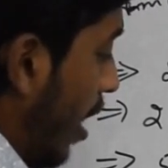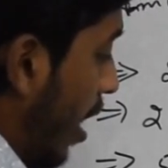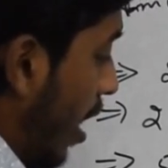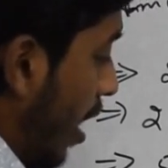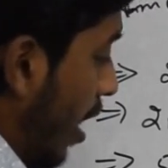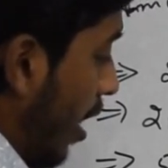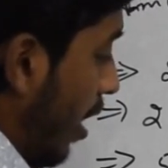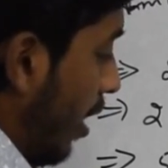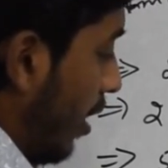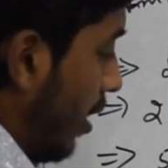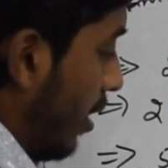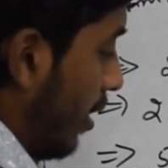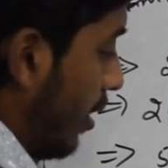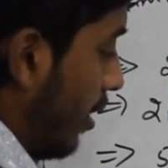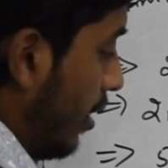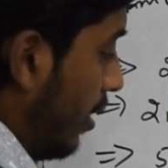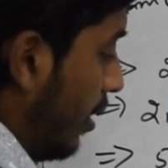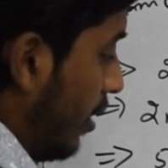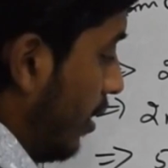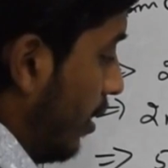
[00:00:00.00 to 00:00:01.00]
are
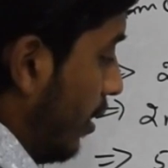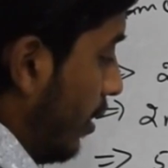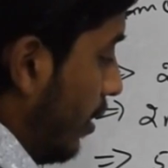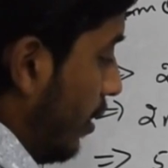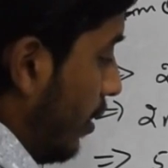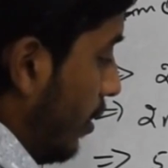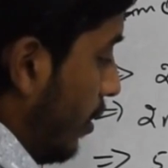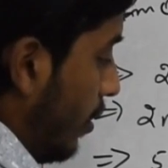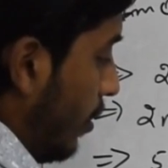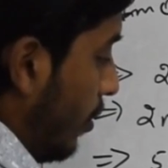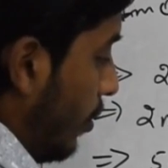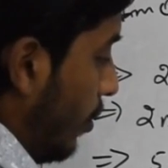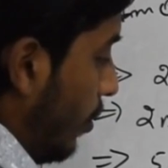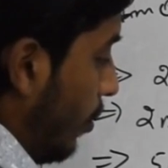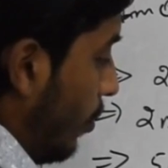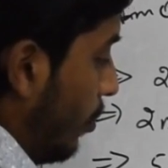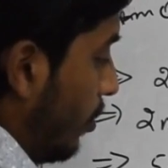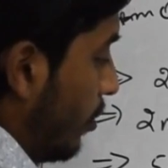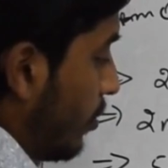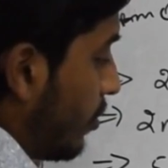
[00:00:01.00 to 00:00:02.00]

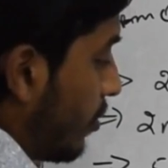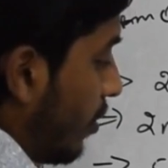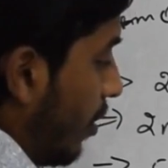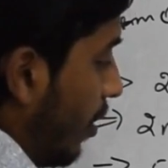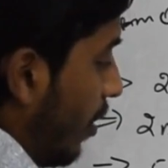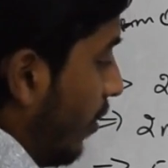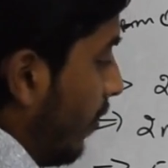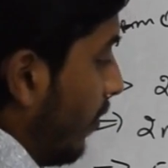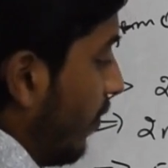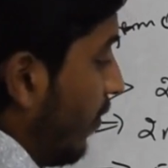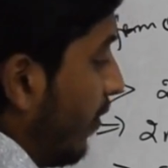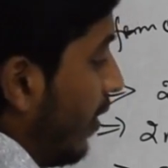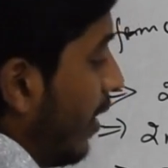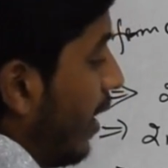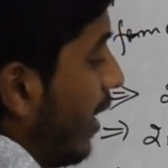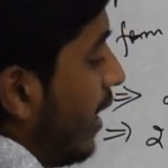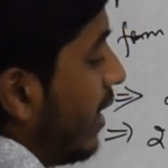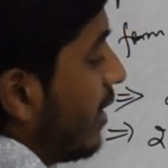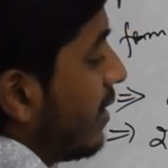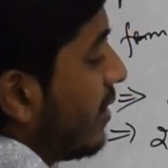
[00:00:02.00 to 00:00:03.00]
roots of,
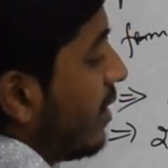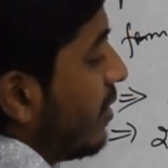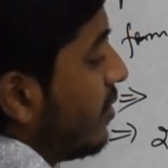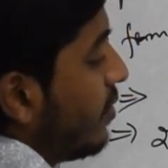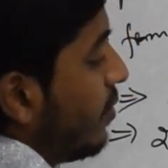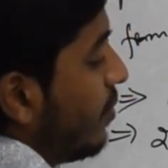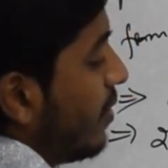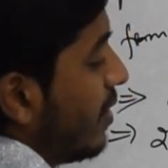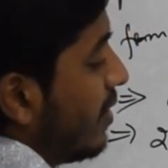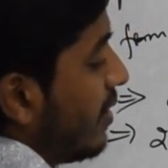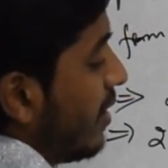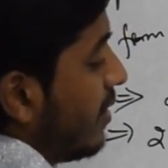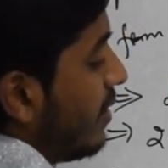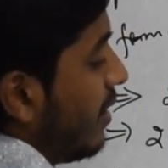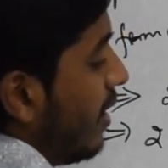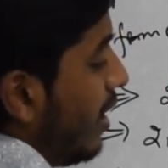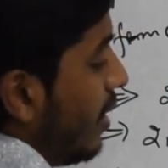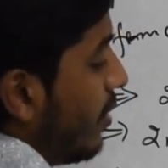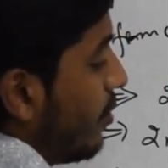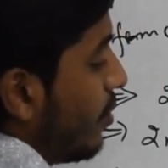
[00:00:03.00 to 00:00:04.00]
let us assume this as
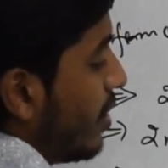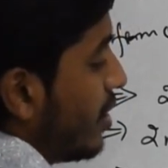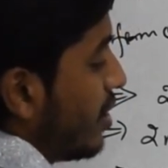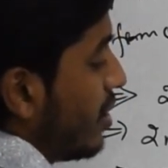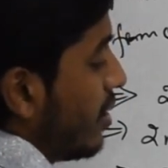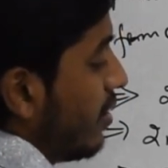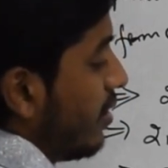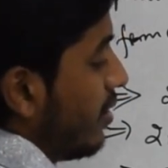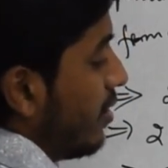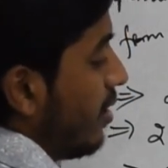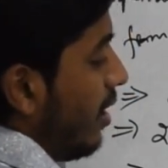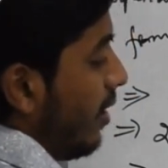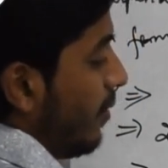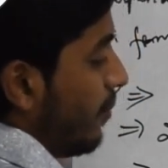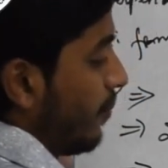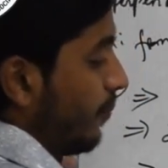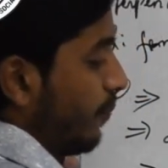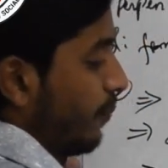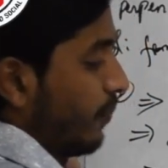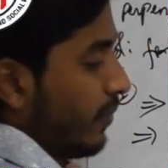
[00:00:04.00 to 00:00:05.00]
equation 3.
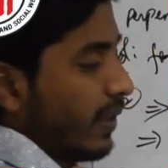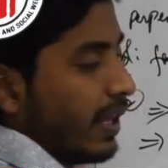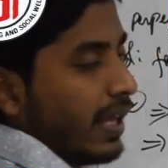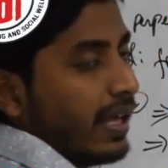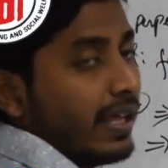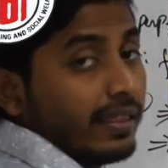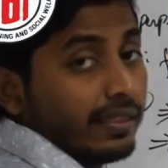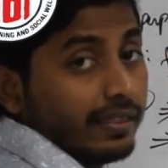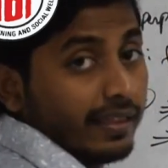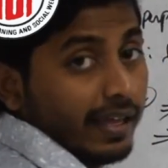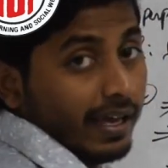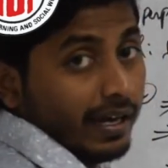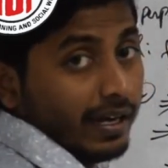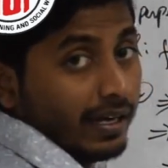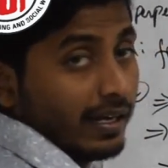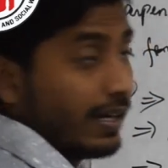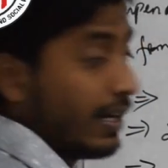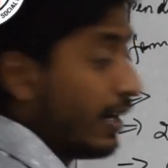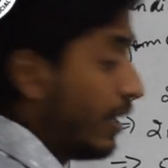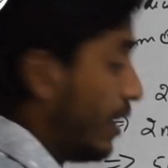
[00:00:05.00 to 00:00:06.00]

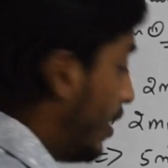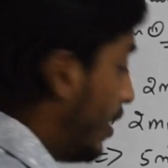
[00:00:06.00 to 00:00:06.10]
Then